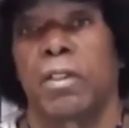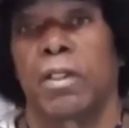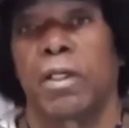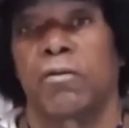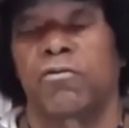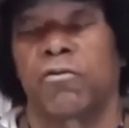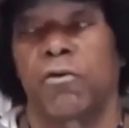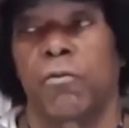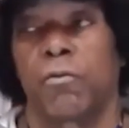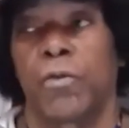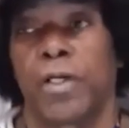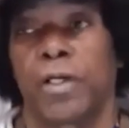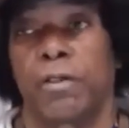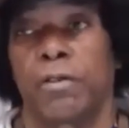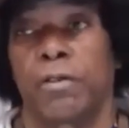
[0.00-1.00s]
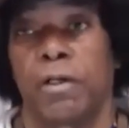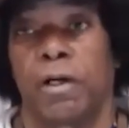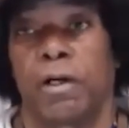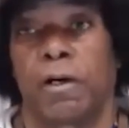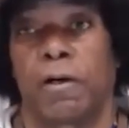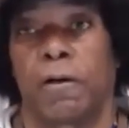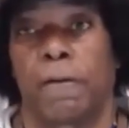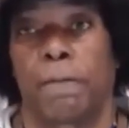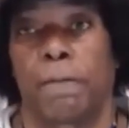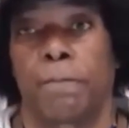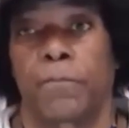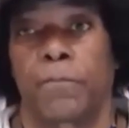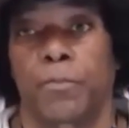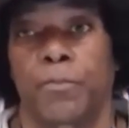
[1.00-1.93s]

And so when the